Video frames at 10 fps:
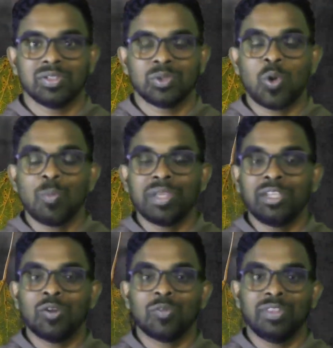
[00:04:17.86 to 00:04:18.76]
So
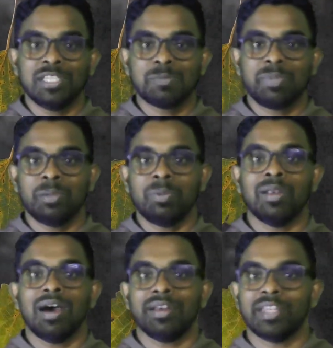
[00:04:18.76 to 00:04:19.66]
many of these people
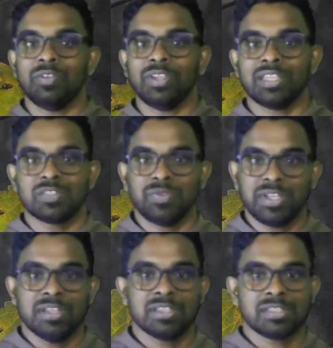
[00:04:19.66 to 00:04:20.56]
are giving us
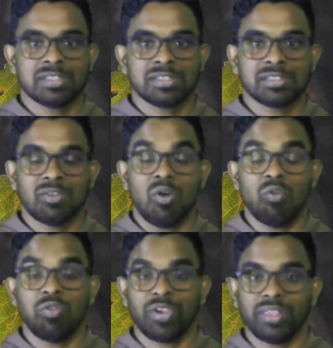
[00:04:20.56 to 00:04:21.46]
witnesses of
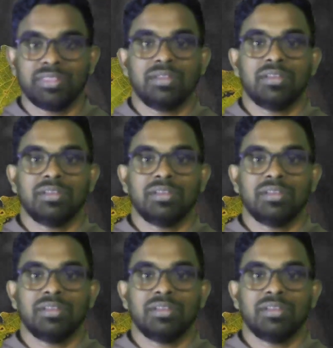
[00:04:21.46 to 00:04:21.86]
faith,